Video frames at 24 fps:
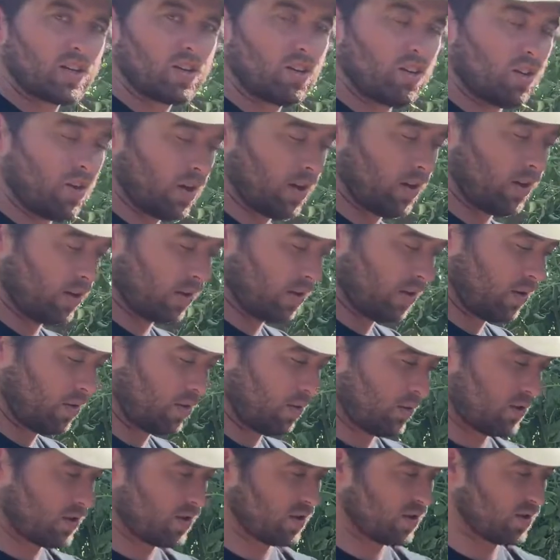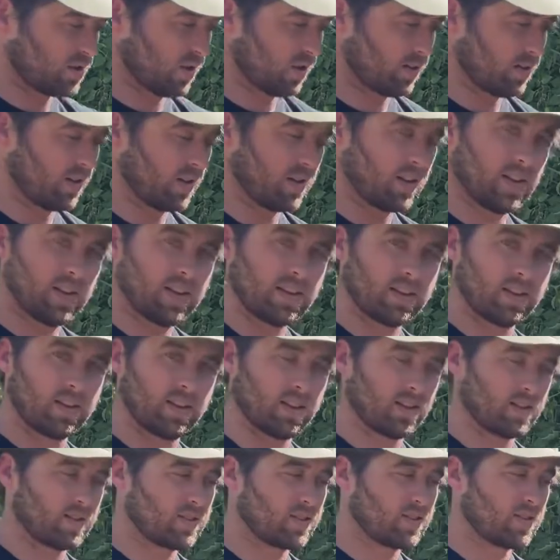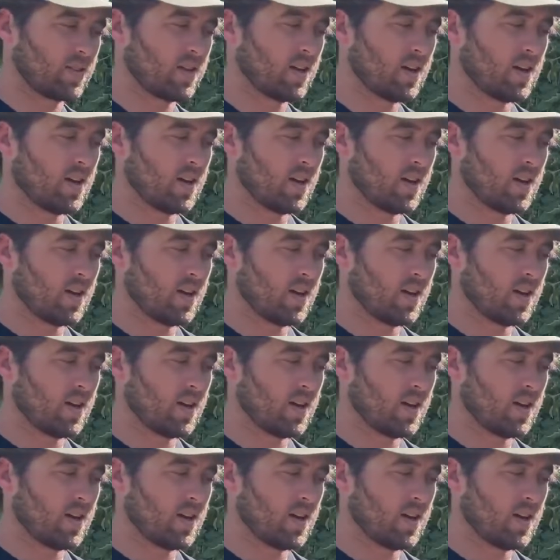cloth, which is something like this.